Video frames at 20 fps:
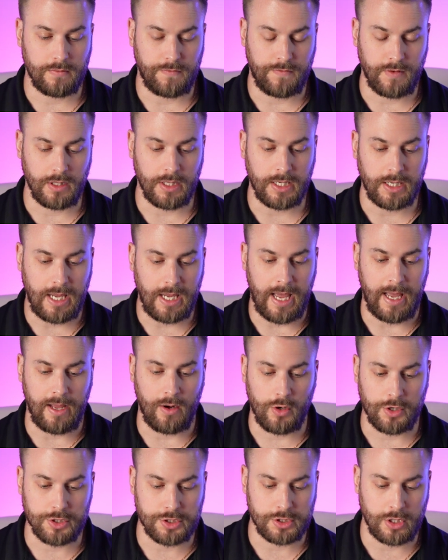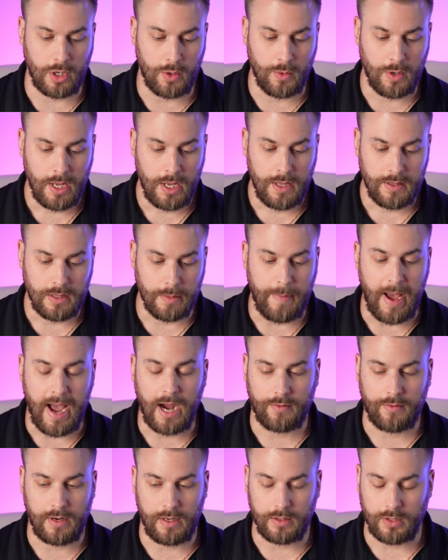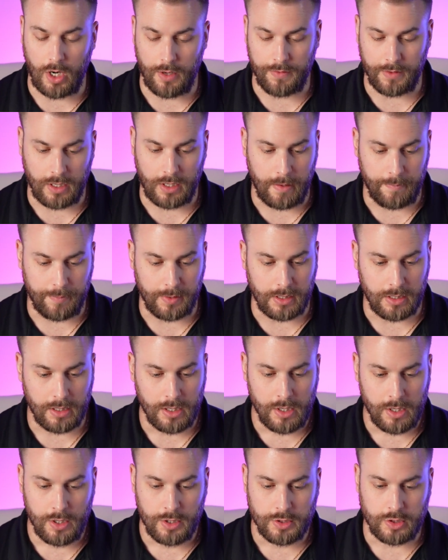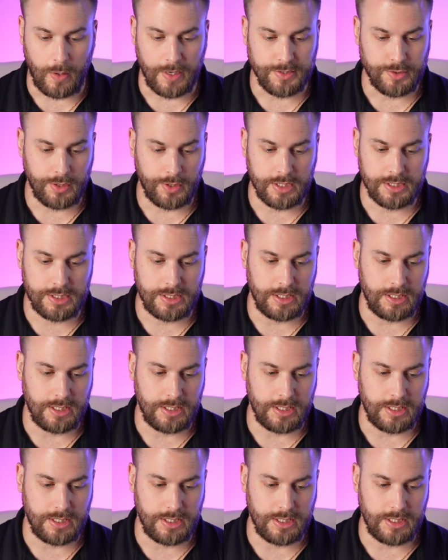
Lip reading: filling, and also the background on the company. So as you could see